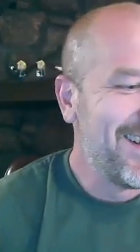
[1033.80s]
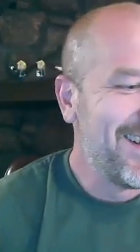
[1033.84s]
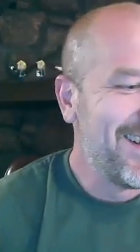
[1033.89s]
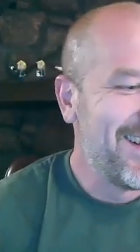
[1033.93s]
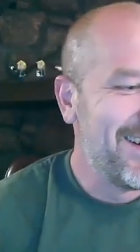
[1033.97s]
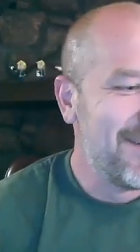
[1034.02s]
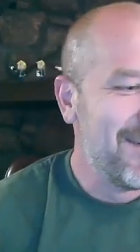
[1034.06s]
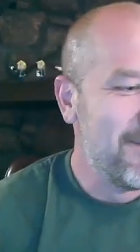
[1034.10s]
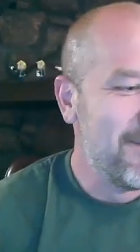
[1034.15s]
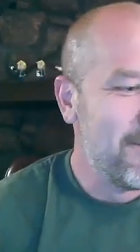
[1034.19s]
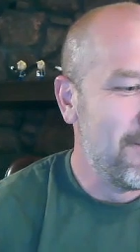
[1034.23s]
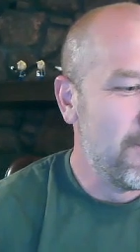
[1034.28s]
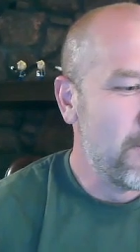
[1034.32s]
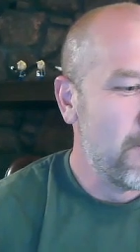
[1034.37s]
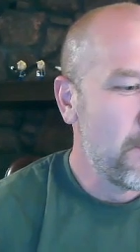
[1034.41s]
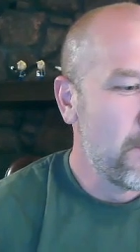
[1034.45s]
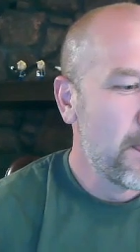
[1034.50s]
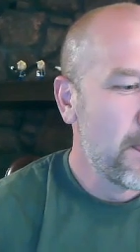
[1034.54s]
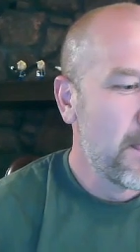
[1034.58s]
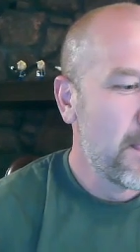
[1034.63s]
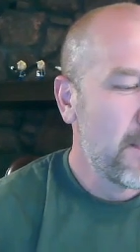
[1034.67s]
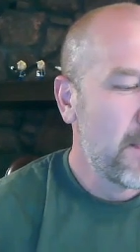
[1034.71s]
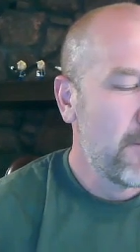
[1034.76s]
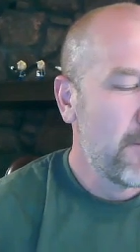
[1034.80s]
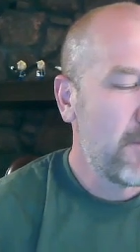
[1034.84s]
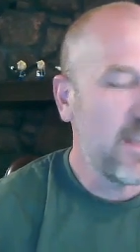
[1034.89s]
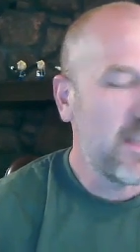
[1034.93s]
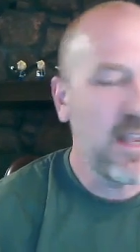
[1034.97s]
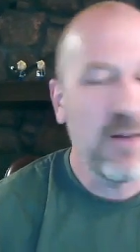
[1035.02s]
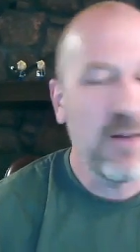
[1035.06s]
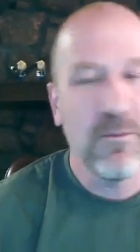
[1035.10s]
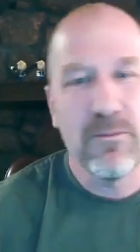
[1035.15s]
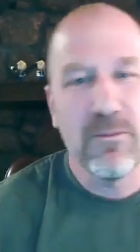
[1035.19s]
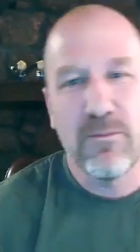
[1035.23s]
Um,
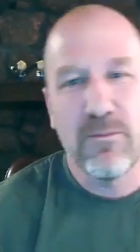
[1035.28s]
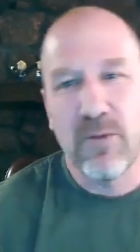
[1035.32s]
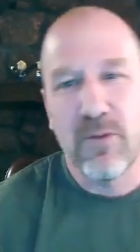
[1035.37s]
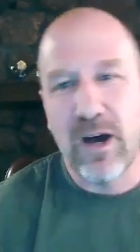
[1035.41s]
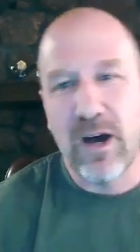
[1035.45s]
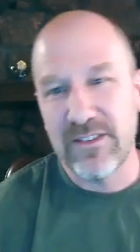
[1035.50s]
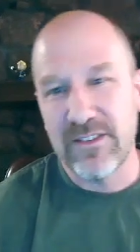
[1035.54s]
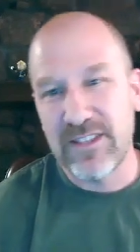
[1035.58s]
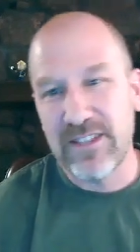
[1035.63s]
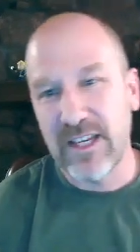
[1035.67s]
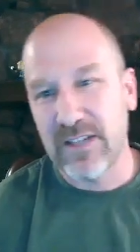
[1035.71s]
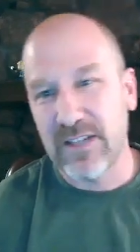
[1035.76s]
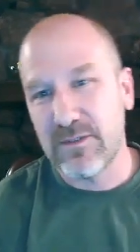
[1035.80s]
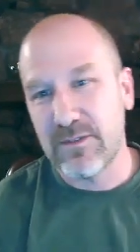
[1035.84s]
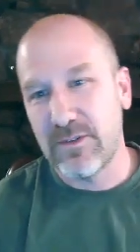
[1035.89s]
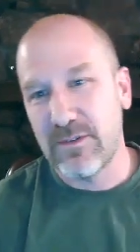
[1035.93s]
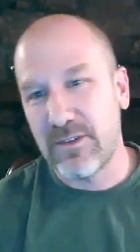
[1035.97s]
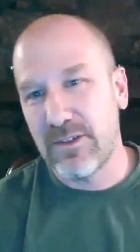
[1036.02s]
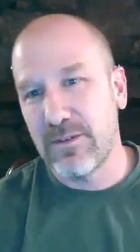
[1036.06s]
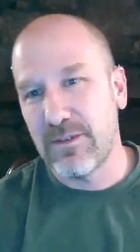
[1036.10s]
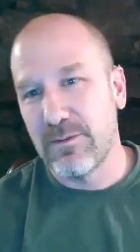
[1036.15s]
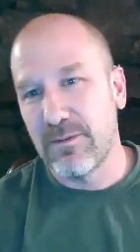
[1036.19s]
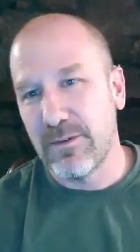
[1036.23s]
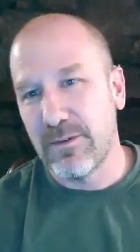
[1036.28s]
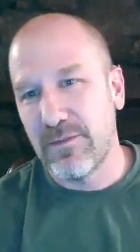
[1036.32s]
but yeah, I'll text with you.